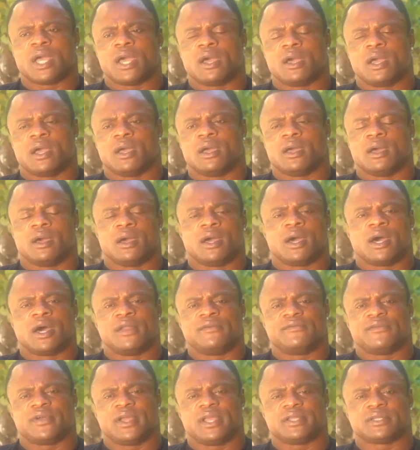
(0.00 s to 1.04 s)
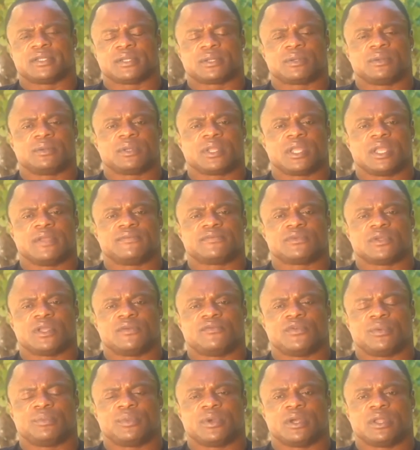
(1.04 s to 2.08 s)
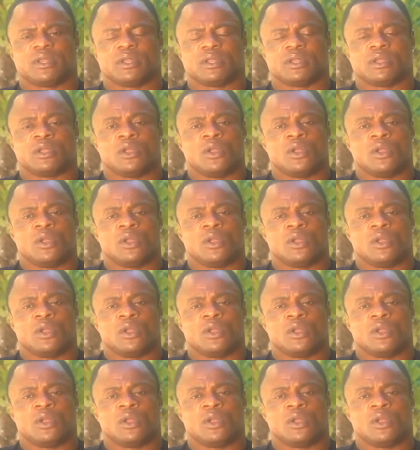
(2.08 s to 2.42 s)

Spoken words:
advice I could give to everybody,